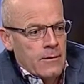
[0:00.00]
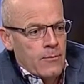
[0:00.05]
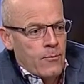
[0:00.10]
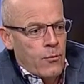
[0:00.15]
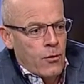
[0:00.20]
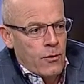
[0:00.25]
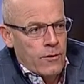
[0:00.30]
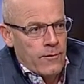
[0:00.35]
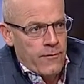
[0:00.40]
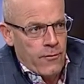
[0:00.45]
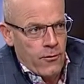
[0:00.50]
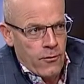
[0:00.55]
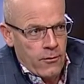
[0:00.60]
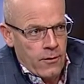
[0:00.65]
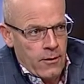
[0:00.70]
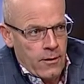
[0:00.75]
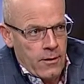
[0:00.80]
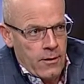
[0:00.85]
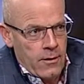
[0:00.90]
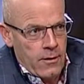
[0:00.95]
bought a foal,
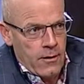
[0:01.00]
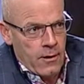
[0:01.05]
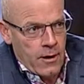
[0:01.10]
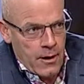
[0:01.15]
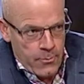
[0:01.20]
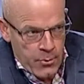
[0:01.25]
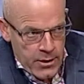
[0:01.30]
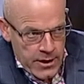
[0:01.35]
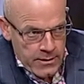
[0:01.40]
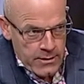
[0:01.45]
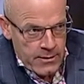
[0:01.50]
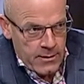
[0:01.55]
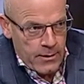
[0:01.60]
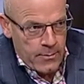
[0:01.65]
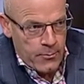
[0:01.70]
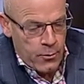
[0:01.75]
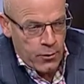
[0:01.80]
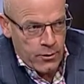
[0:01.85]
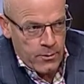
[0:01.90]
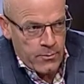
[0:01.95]
or I
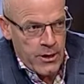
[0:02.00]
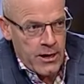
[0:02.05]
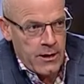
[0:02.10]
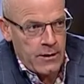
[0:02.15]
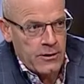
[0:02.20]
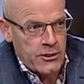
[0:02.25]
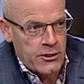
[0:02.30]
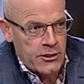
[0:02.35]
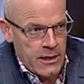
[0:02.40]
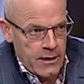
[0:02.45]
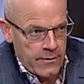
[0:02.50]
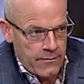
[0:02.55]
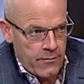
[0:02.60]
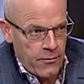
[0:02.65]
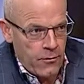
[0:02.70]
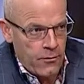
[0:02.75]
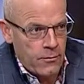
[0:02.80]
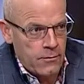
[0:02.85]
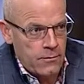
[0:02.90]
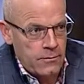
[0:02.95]
bought a mare and she had a
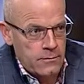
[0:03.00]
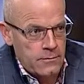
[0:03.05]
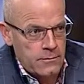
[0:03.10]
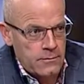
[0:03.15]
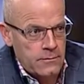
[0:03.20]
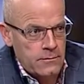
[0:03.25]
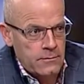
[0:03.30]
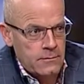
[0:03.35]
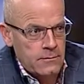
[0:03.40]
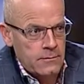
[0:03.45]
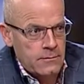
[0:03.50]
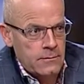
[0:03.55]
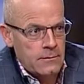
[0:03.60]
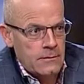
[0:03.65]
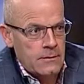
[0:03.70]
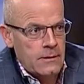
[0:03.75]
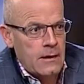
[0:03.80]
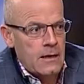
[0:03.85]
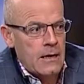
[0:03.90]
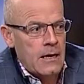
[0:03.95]
foal,
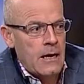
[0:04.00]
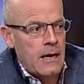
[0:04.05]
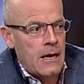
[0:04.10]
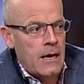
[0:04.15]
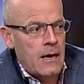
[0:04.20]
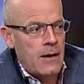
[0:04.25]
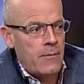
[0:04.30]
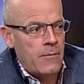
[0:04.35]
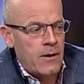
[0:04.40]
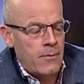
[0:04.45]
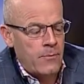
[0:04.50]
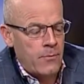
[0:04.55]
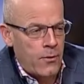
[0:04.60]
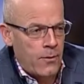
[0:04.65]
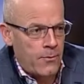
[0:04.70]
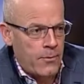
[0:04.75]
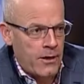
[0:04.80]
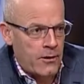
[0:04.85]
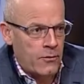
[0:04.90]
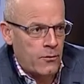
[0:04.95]
a
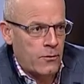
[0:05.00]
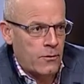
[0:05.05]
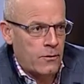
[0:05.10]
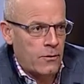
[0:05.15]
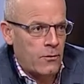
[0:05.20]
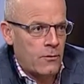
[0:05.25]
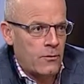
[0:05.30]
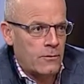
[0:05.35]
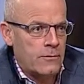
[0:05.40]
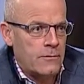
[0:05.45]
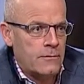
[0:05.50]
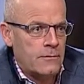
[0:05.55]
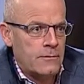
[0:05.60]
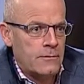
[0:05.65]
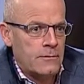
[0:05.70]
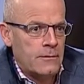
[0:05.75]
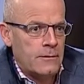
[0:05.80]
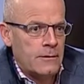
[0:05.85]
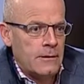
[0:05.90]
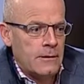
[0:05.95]
Pompey Court colt,
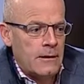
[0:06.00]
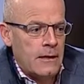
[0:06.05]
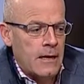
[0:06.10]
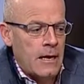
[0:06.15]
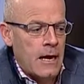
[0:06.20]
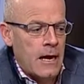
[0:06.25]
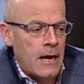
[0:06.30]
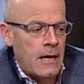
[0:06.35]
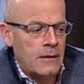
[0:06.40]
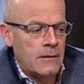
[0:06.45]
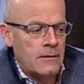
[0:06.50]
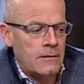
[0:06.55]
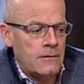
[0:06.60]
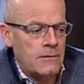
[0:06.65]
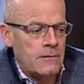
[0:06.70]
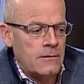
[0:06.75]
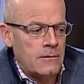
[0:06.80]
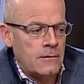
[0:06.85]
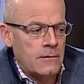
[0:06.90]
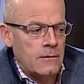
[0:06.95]

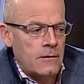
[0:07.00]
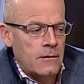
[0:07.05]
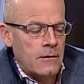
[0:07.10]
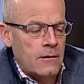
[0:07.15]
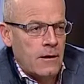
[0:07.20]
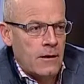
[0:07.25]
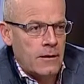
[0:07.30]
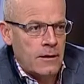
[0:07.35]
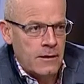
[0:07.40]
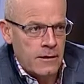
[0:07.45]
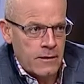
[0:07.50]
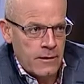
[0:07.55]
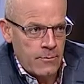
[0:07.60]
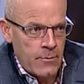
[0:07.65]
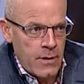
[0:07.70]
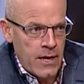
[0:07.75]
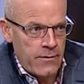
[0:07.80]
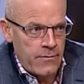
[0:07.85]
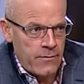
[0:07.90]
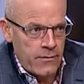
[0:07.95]
and I needed a
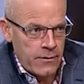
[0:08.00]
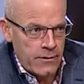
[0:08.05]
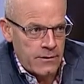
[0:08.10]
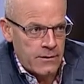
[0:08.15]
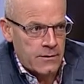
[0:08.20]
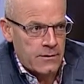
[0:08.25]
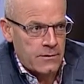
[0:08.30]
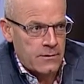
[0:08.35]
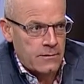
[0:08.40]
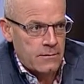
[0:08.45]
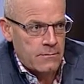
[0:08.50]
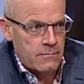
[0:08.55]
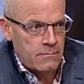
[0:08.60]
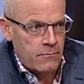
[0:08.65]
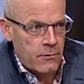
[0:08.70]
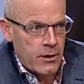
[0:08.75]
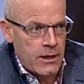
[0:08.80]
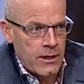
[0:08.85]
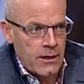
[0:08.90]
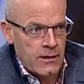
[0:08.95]
mate for it.
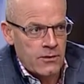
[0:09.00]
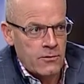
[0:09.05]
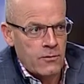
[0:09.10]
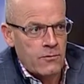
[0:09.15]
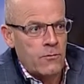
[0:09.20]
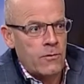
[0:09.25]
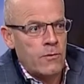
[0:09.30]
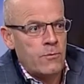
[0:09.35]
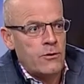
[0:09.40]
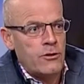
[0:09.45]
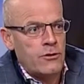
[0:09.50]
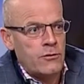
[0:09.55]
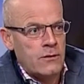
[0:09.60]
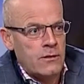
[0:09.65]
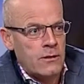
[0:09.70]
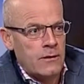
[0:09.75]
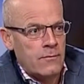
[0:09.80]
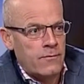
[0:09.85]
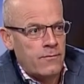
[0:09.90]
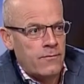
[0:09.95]
Whitecattle Stud weren't
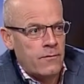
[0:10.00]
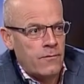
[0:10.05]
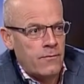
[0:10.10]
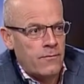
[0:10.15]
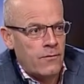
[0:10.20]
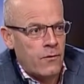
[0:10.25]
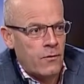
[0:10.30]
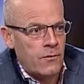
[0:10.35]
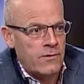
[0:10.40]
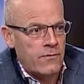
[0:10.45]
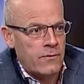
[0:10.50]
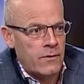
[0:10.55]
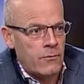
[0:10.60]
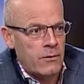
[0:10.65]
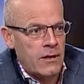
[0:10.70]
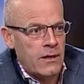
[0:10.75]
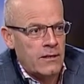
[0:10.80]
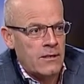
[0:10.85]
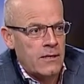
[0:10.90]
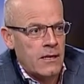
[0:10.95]
producing foals for the
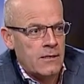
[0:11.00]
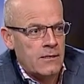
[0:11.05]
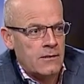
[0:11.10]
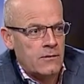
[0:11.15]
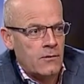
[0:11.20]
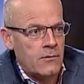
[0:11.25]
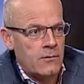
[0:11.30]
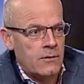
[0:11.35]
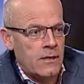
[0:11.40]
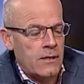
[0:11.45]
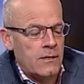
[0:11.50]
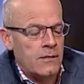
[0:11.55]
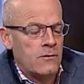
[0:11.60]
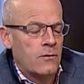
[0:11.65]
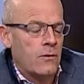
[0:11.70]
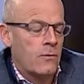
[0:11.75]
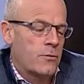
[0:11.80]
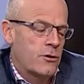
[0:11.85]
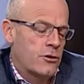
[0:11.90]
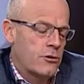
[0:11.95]
weaning sales in those days, so
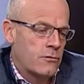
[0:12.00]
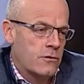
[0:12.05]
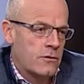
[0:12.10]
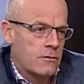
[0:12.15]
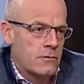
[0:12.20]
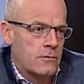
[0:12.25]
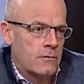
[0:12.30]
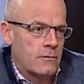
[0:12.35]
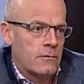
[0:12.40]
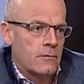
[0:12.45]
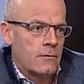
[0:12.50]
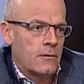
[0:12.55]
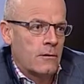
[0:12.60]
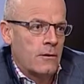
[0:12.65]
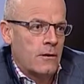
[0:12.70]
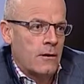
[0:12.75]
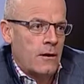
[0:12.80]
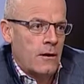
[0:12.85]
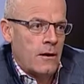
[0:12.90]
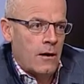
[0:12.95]

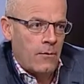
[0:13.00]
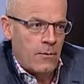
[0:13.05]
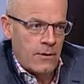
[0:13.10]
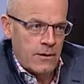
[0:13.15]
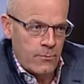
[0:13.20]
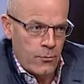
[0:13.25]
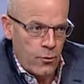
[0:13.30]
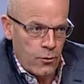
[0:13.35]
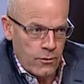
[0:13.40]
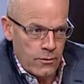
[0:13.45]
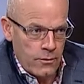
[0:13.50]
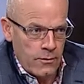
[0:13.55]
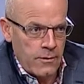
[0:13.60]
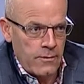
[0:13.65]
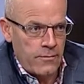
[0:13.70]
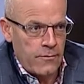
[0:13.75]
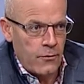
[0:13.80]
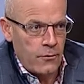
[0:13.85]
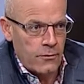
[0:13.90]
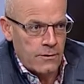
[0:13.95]
I went and bought another
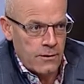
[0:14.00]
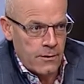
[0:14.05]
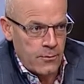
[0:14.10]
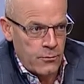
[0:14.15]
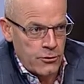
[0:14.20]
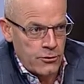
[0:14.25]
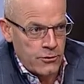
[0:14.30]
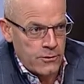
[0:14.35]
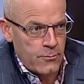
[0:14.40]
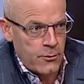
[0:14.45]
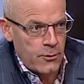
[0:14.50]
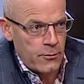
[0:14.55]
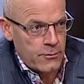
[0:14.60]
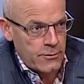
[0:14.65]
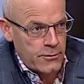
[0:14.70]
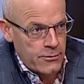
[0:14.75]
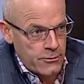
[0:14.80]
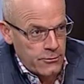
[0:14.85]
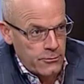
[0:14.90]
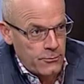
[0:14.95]
foal, so I produced my own
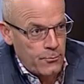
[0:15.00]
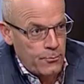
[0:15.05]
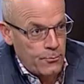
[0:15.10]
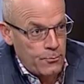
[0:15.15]
too.